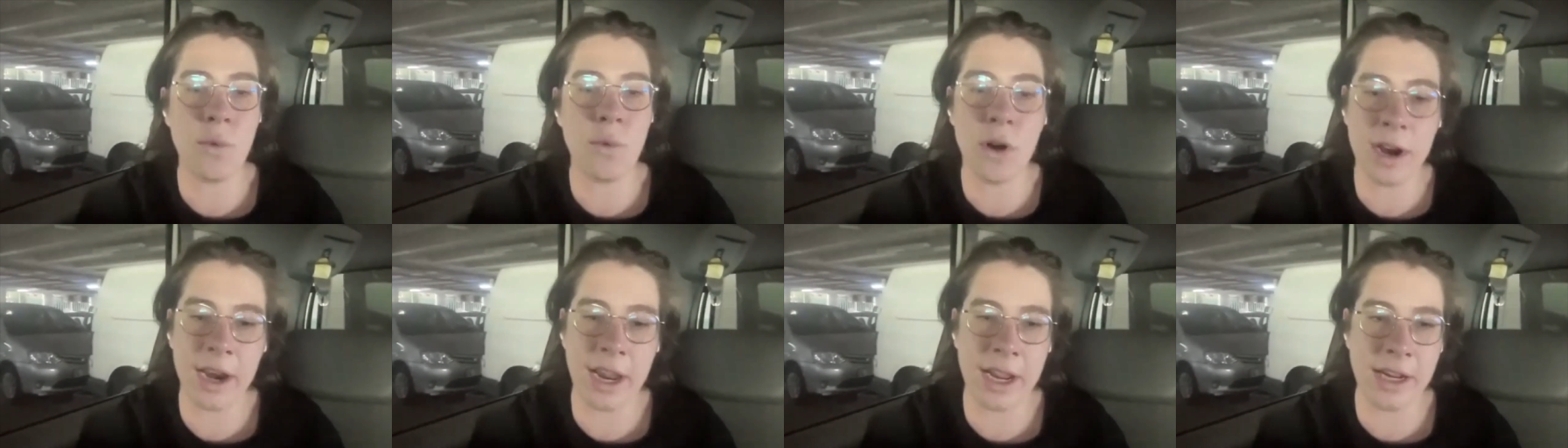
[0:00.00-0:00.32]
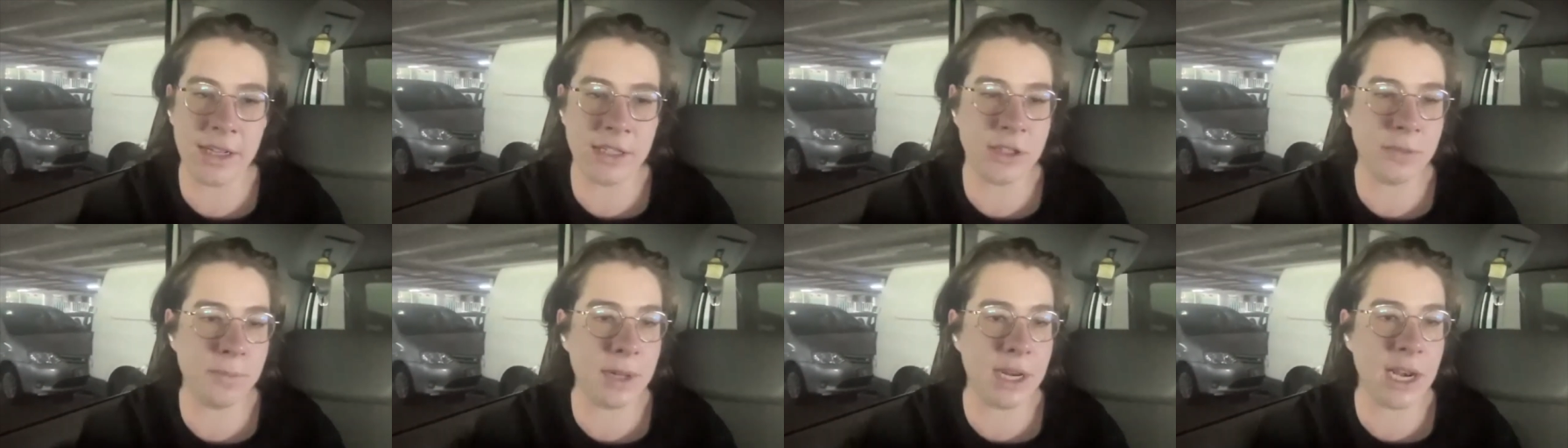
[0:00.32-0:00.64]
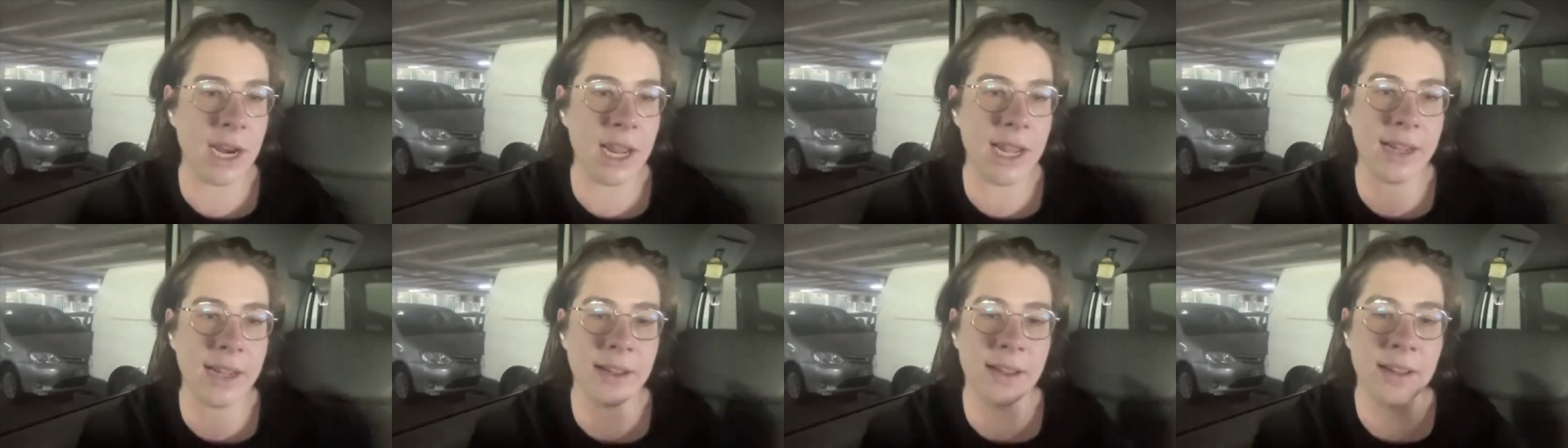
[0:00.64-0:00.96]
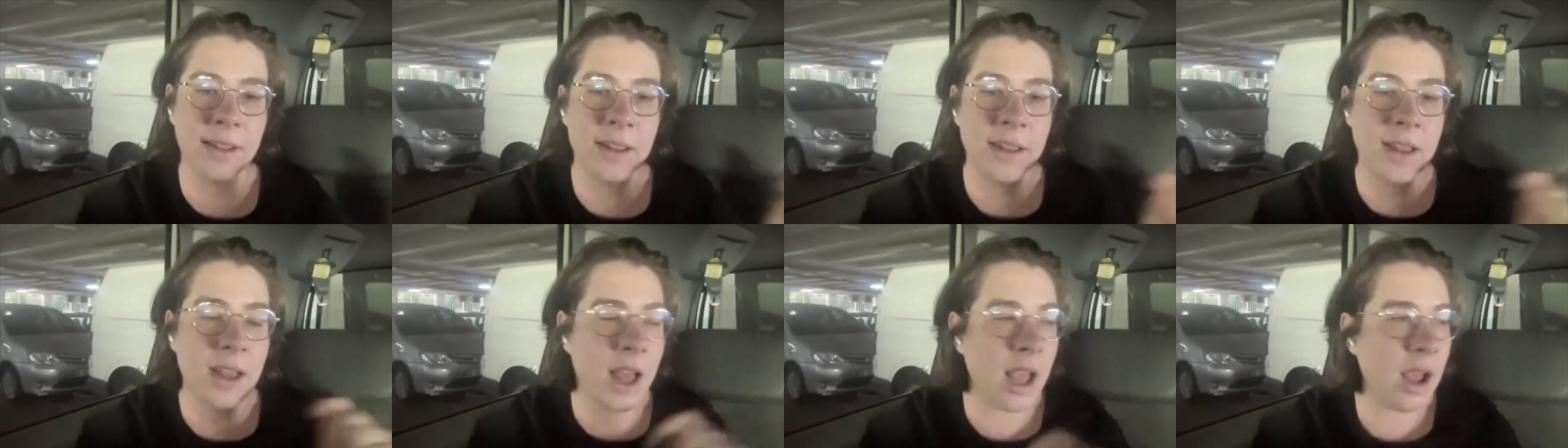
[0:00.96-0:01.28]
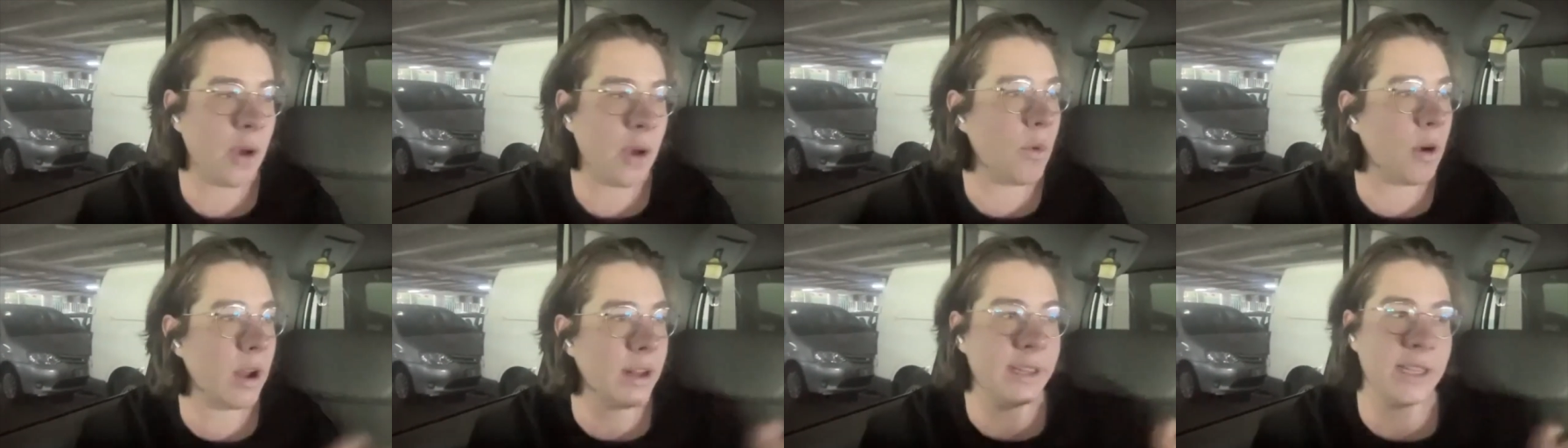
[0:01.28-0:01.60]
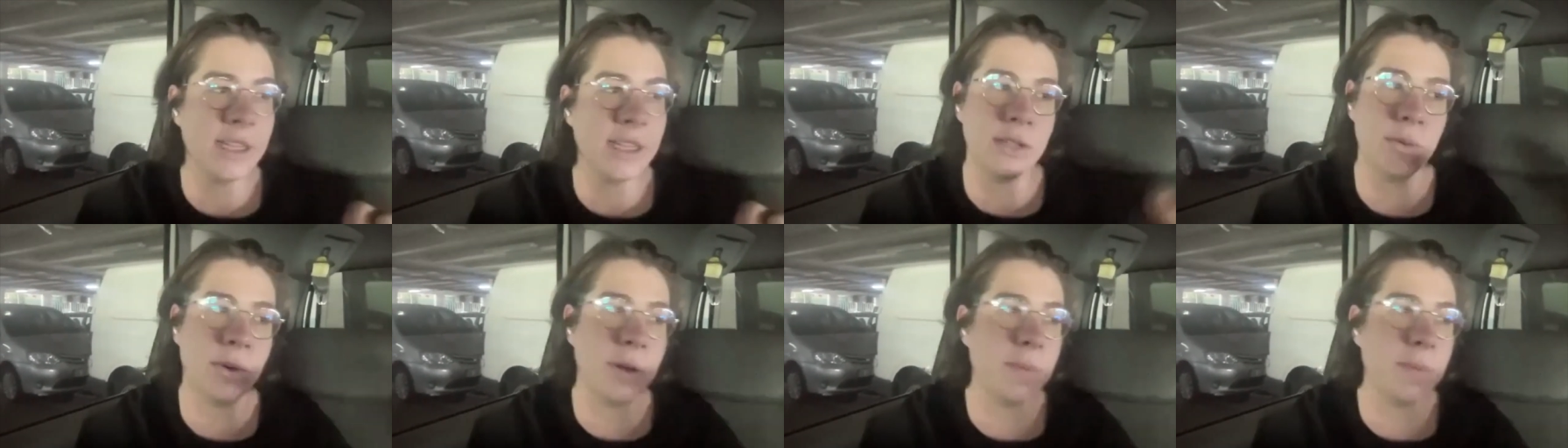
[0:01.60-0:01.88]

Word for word: wanting to be like, I want these